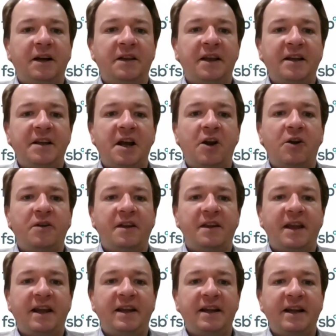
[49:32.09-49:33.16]
and they know
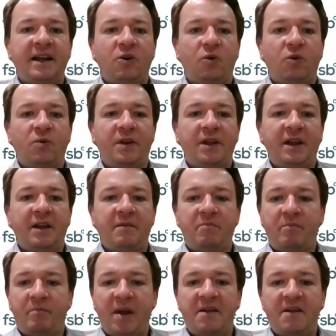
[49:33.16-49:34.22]
that they can get all the
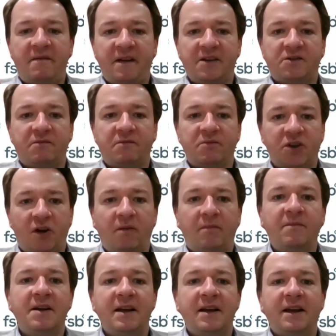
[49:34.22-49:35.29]
benefits from
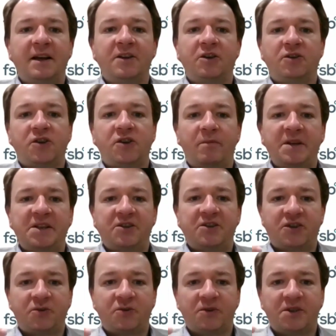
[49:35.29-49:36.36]
Tom, and that Tom is the
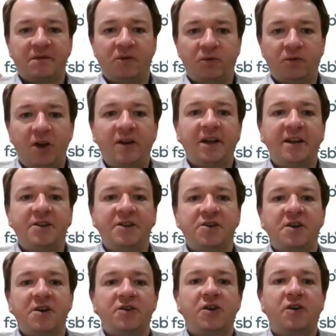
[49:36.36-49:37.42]
source of all
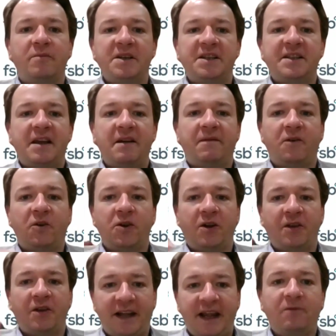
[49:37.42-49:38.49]
knowledge, Tom is therefore
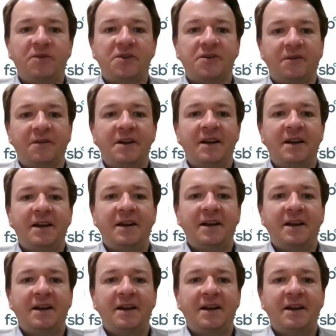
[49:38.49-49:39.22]
not the council.